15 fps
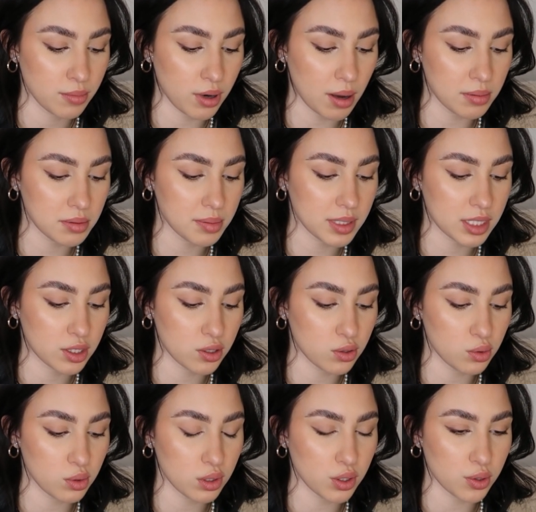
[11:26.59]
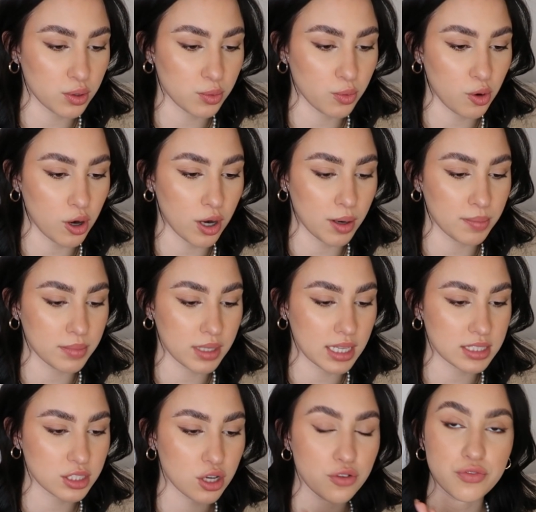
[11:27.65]
Probably cool or warm.
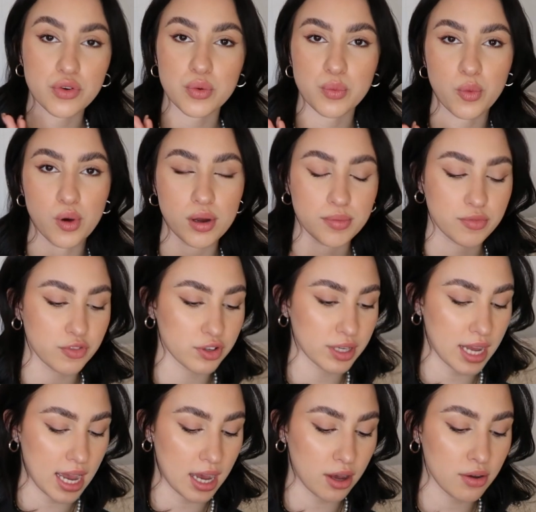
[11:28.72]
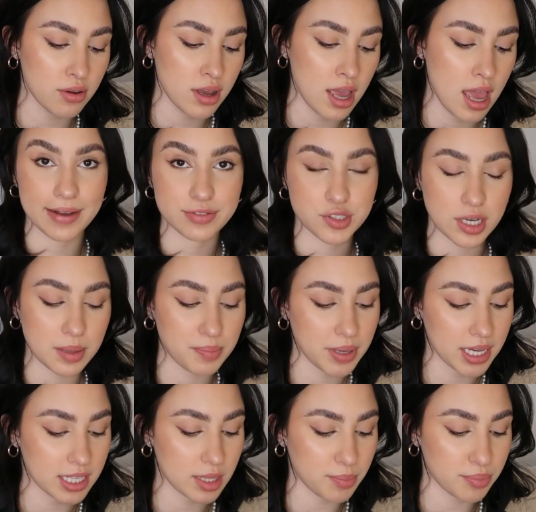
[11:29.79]
Let's go for warm for now. After I
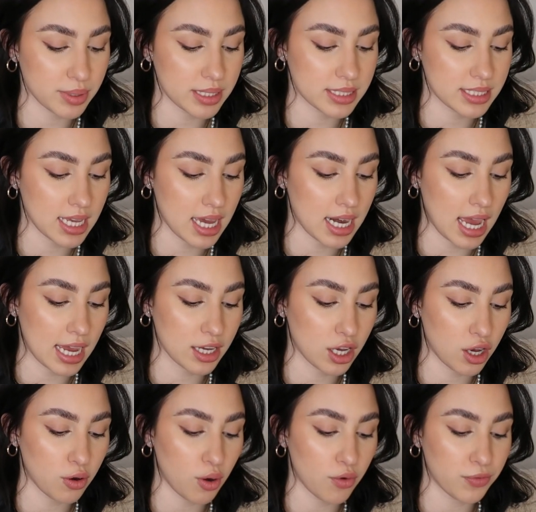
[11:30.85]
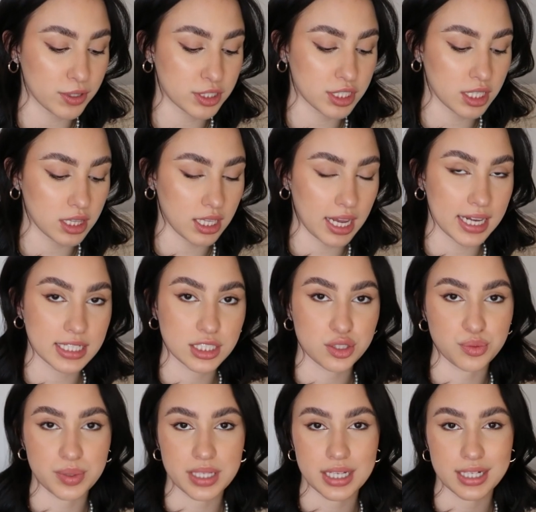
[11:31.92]
pick the preset, I go over to light
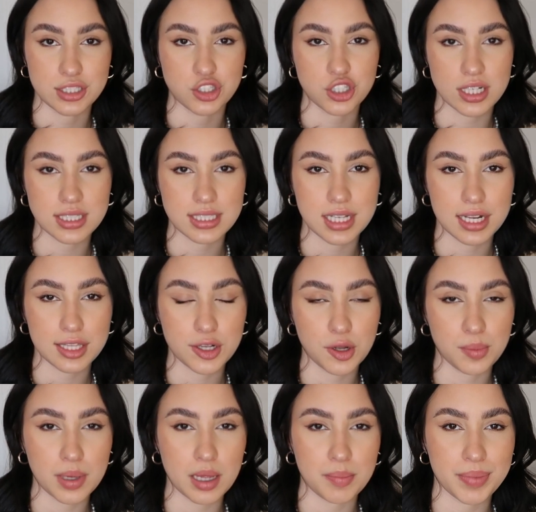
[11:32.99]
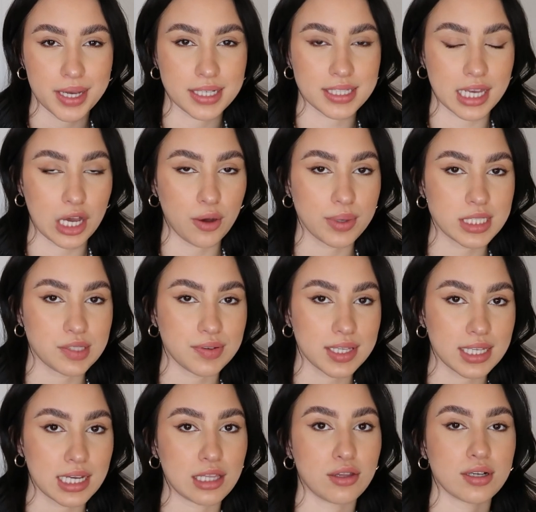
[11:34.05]
so we can adjust it a little bit because I always
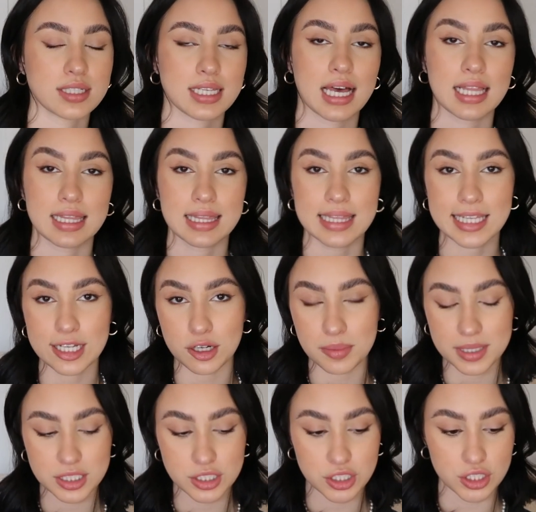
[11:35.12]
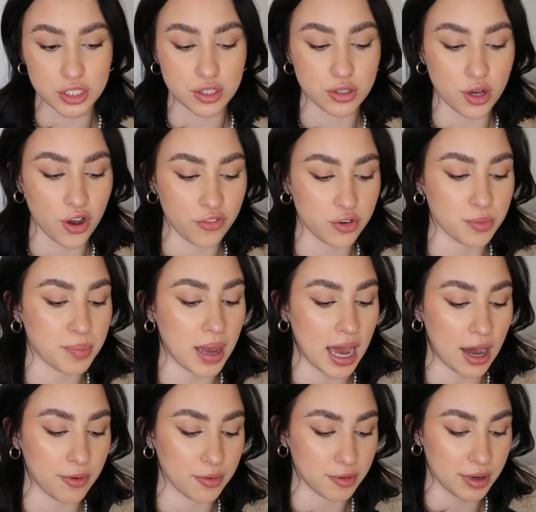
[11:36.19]
feel like it looks a little bit too
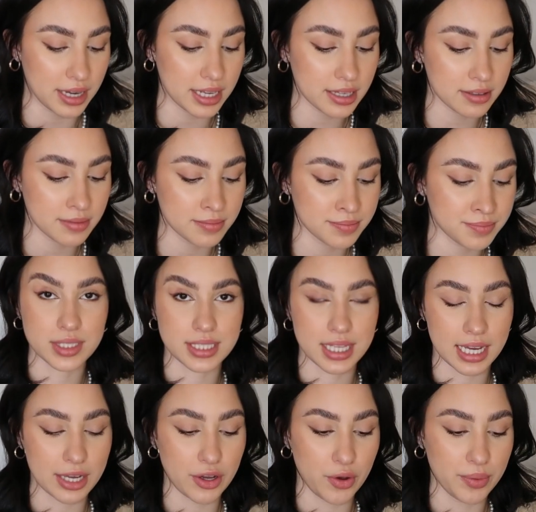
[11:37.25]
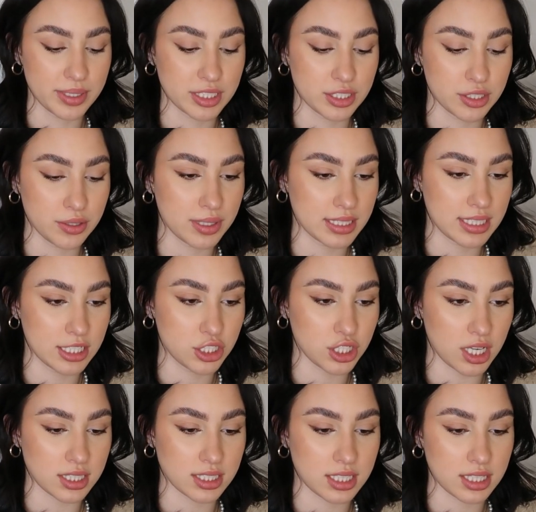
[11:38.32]
overpowering. First thing I always do is
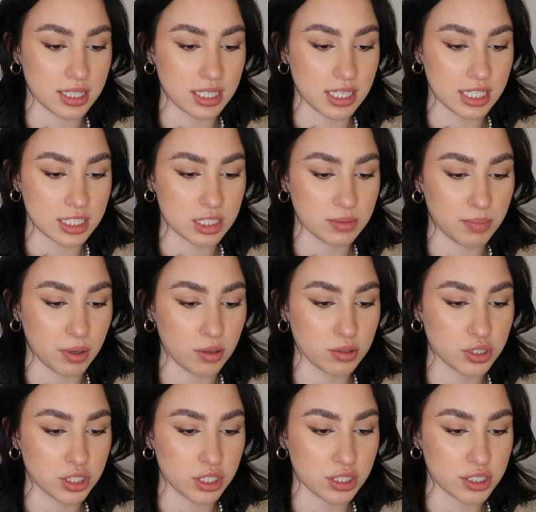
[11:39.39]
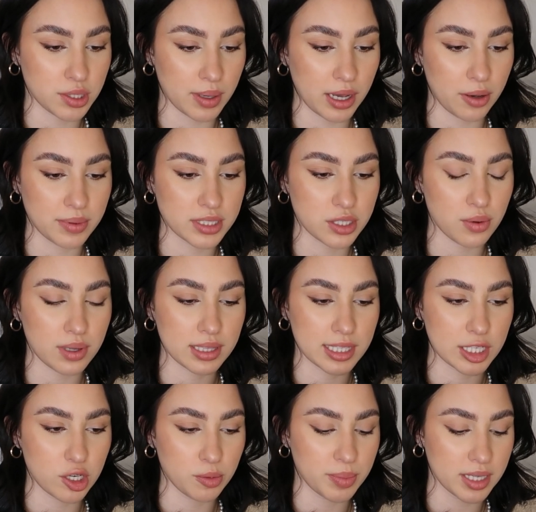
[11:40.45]
adjust the exposure, so I always go a
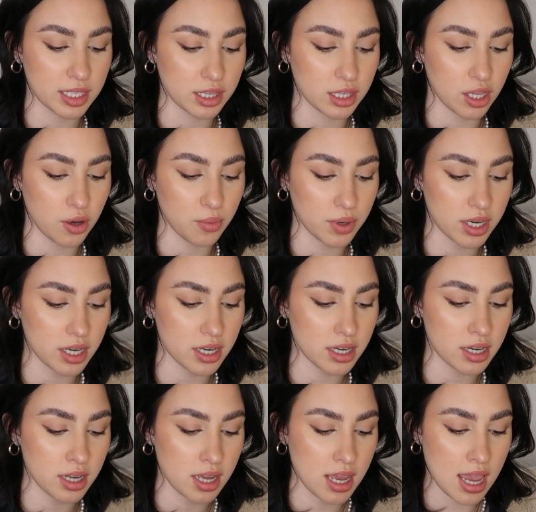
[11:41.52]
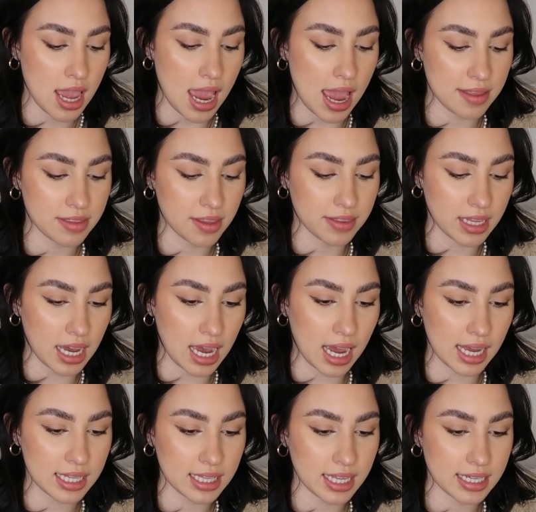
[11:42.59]
little bit lower, and then the
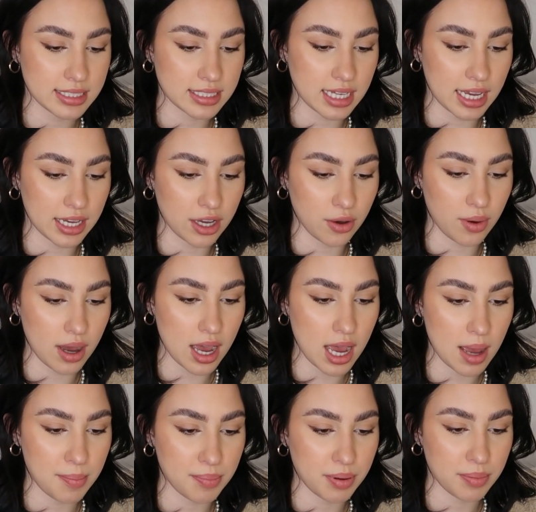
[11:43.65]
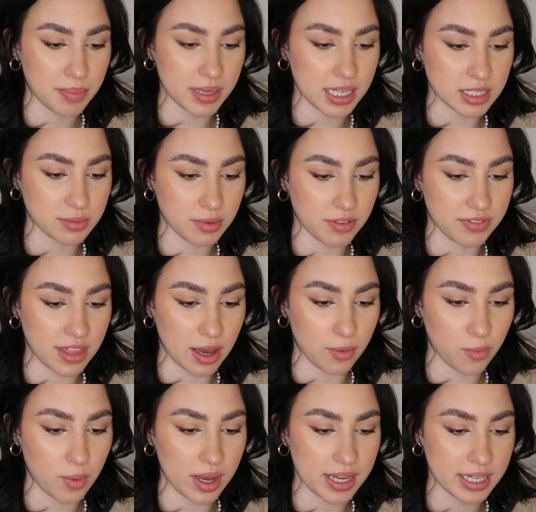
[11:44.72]
highlights I go up because of
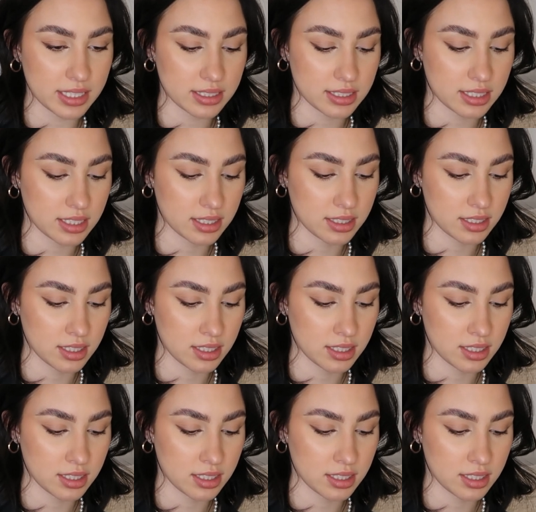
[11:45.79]
that white,